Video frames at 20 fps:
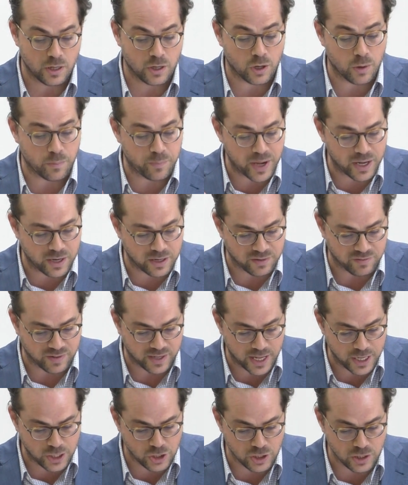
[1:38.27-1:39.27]
competitive
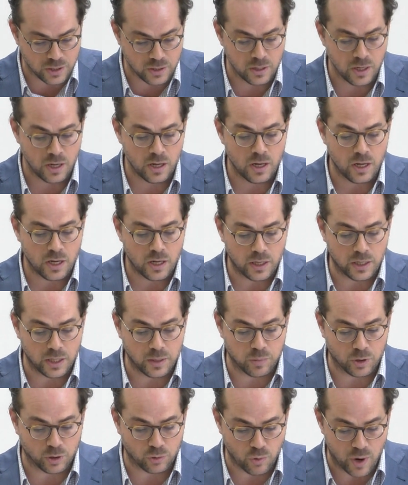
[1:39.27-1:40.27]
election,
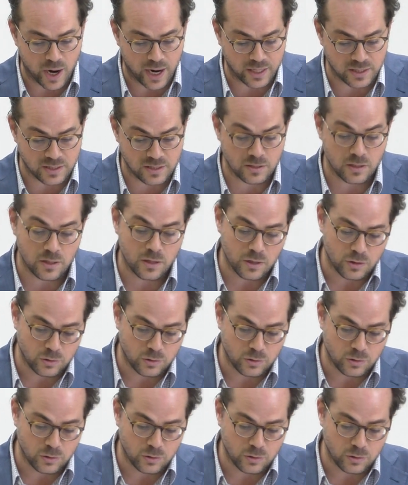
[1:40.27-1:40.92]
liberal rights,